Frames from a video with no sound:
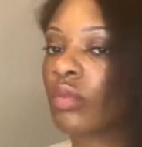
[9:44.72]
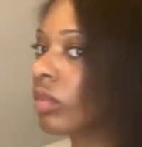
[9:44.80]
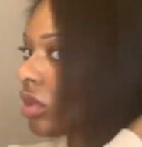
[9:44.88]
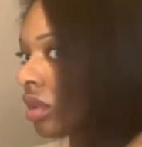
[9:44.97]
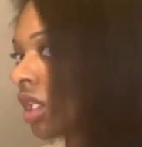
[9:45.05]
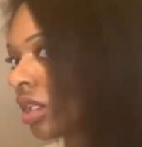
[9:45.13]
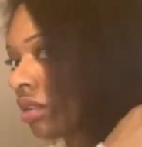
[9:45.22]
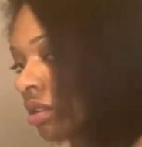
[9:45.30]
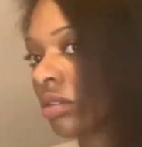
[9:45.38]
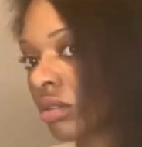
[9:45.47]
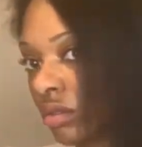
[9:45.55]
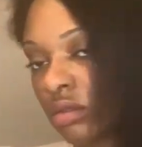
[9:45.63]
So you guys,
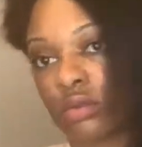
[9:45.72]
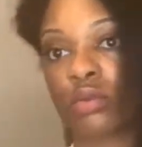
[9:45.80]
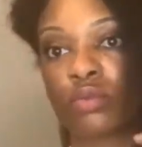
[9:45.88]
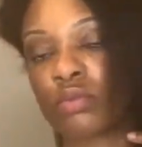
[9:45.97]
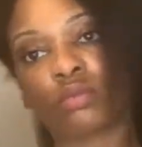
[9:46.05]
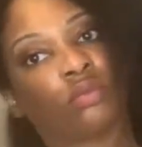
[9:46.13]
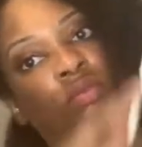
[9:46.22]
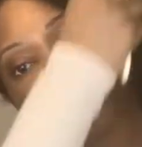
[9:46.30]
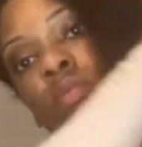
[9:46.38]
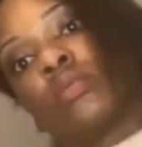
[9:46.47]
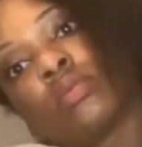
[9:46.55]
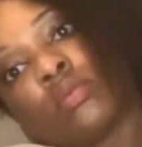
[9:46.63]
my hair is
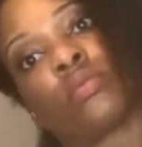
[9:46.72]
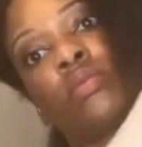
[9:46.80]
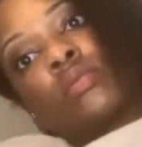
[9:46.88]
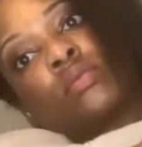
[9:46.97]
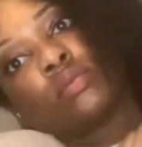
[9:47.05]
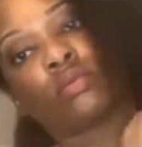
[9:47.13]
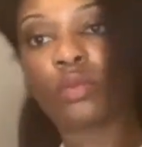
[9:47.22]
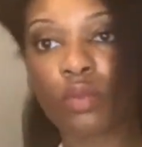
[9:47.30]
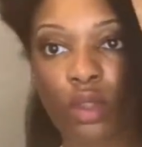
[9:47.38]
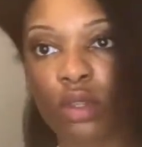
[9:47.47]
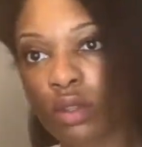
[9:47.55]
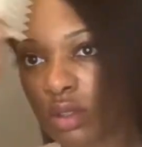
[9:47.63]
currently, the
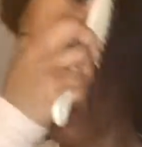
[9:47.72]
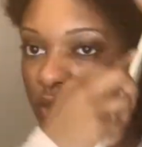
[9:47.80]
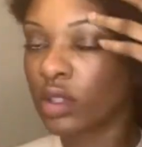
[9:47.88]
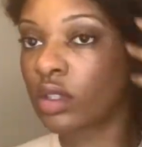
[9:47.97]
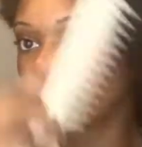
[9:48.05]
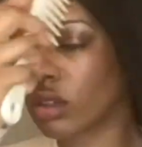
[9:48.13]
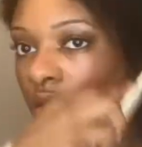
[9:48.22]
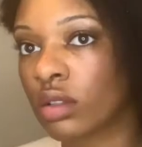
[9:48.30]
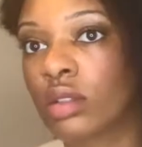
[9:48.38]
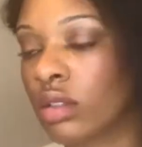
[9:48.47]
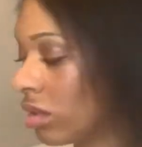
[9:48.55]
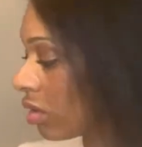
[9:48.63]
longest part is
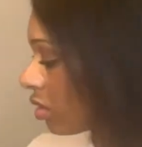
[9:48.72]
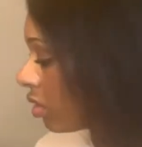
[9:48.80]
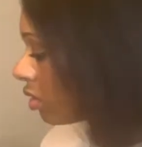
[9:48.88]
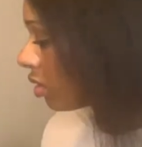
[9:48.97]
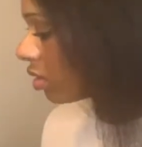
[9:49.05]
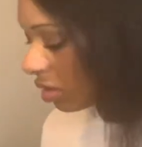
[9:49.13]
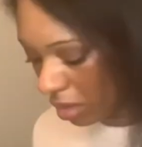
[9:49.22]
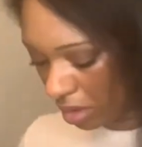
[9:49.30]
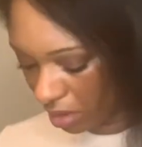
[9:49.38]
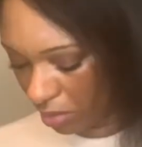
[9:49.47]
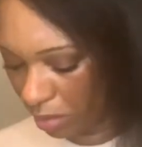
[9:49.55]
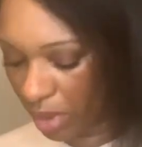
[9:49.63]
at
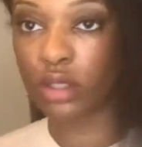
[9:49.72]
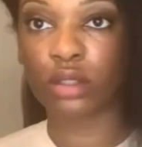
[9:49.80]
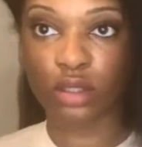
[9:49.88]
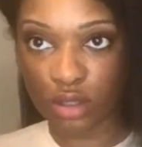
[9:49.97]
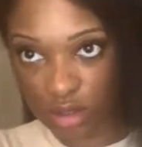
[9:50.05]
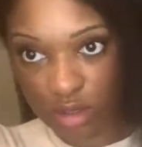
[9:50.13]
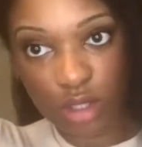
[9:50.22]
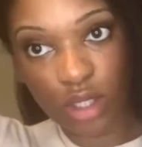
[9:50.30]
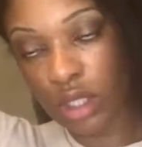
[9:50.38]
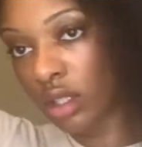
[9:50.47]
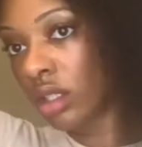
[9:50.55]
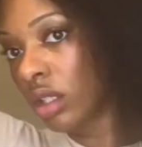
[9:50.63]
bra strap
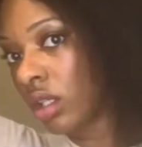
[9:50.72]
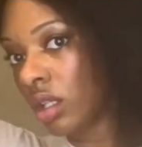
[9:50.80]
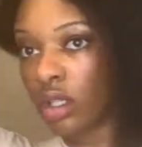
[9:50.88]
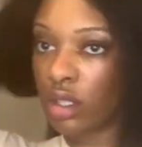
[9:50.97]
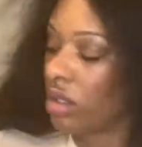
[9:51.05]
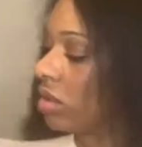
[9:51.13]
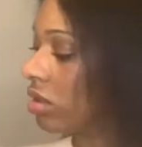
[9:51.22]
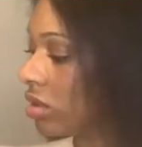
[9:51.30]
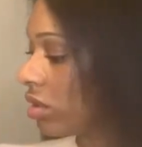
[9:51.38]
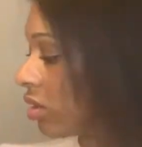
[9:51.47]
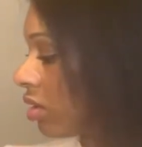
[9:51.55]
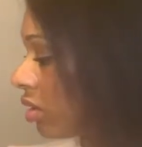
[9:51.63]
length, and so most of
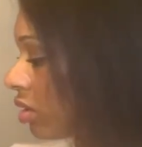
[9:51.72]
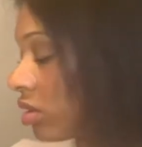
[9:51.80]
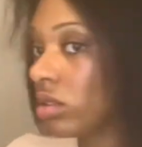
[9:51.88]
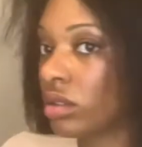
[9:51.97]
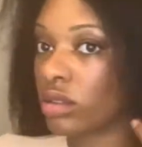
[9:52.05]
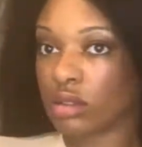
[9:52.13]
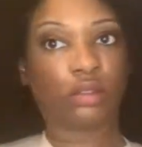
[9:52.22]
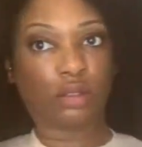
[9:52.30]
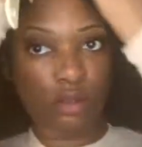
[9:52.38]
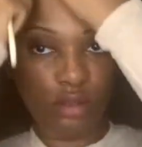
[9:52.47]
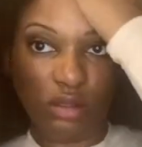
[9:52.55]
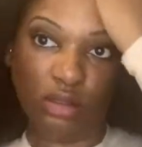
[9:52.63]
my hair is between bra
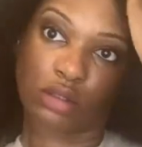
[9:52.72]
strap